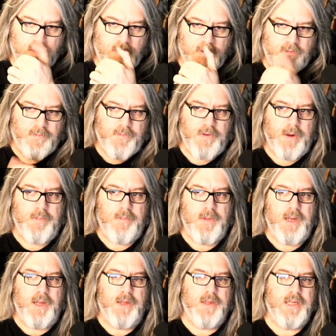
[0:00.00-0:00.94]

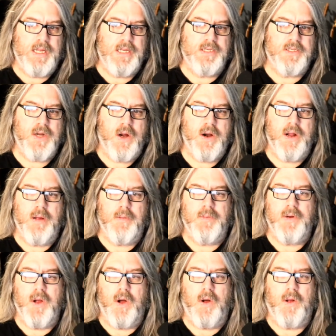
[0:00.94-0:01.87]
from uh, Lean
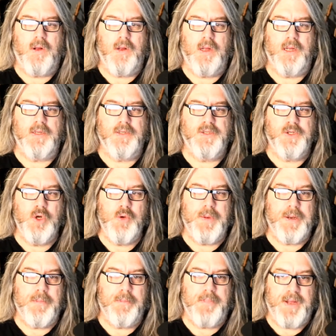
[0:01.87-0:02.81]
Startup call a zoom
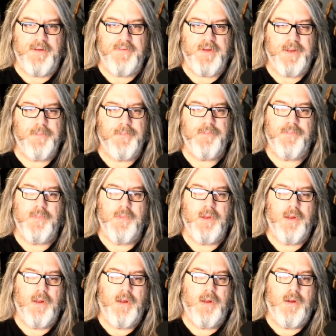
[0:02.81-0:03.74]
in pivot,
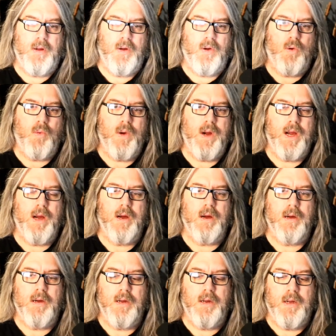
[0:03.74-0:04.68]

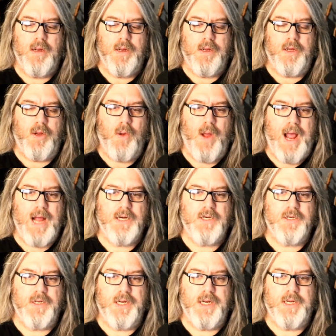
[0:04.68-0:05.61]
where you
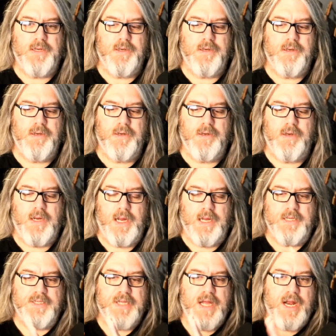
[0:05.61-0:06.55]
actually
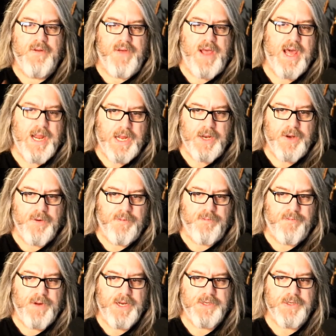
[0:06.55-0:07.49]
instead of adding a new
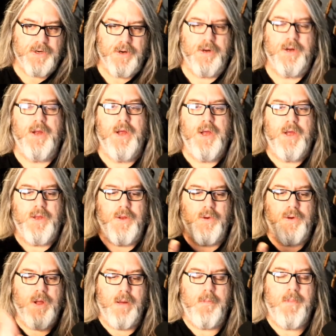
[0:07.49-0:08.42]
feature,
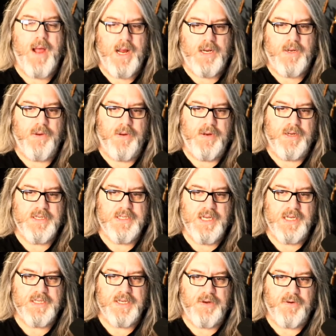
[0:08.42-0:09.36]
you come back to an
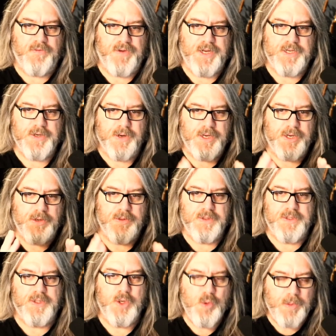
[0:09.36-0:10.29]
existing feature and you
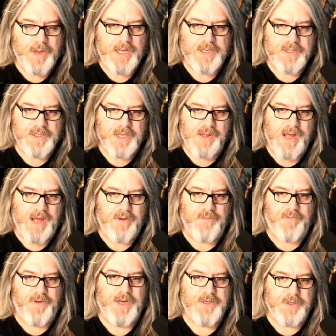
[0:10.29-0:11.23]
zoom into that
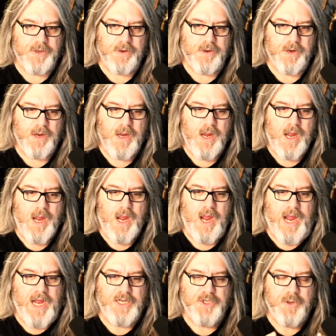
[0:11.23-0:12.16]
feature
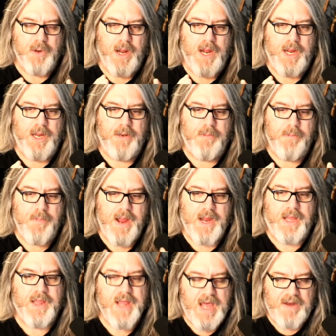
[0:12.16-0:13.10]
and try and
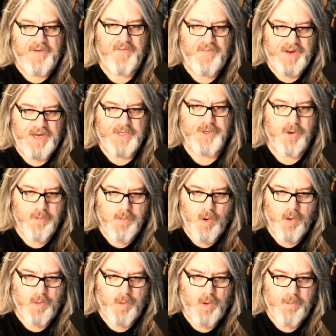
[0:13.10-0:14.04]
make that feature
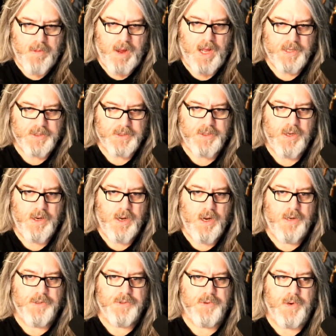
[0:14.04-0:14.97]
more robust,
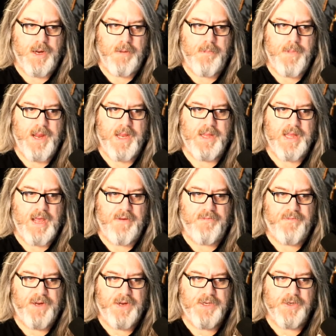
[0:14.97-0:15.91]
try and make that
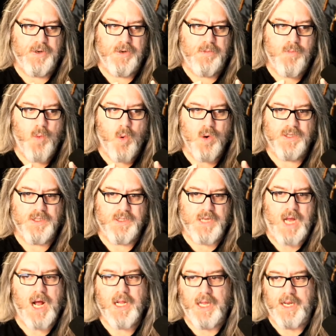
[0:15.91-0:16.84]
feature more
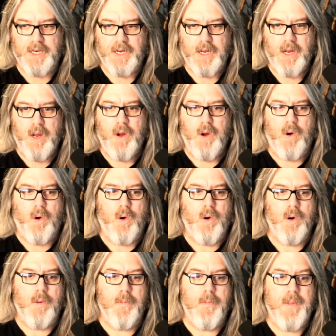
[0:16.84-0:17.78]
solid,
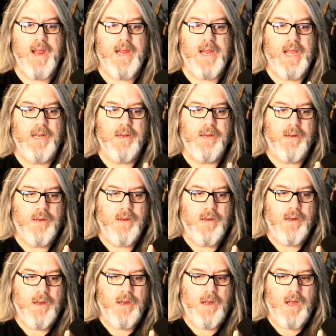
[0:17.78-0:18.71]
or make it
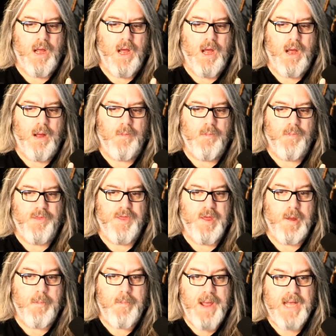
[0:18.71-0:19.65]
um,
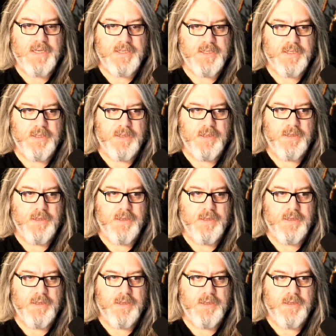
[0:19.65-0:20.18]
the best.